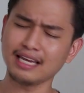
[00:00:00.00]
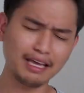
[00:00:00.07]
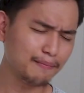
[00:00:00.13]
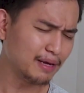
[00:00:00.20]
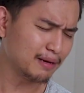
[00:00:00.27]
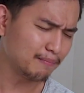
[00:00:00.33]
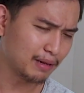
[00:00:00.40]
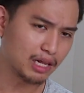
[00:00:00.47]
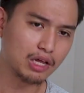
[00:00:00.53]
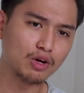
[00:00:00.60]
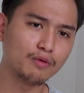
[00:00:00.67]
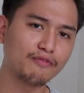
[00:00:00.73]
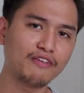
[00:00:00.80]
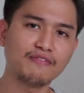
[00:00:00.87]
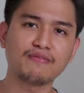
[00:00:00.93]
even
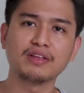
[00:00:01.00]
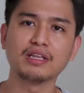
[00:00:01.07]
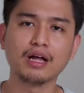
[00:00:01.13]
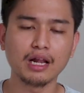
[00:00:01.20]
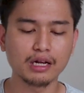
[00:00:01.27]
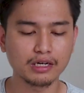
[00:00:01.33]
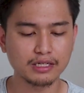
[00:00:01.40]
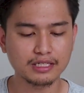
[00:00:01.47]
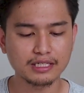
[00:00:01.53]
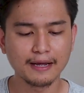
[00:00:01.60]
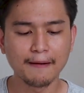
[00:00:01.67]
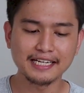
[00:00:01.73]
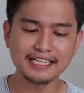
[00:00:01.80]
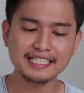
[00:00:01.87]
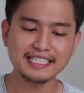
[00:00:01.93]
below
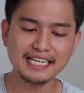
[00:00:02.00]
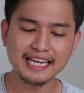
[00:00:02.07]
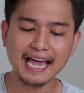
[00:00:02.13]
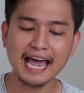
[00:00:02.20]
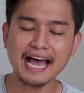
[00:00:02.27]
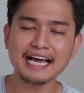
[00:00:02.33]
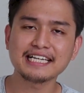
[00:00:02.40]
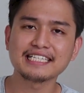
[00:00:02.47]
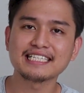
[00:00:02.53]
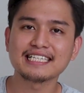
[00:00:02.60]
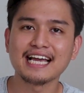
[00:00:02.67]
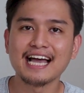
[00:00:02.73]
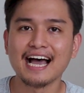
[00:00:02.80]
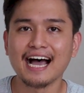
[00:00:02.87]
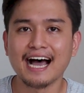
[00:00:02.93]
$50, this thing has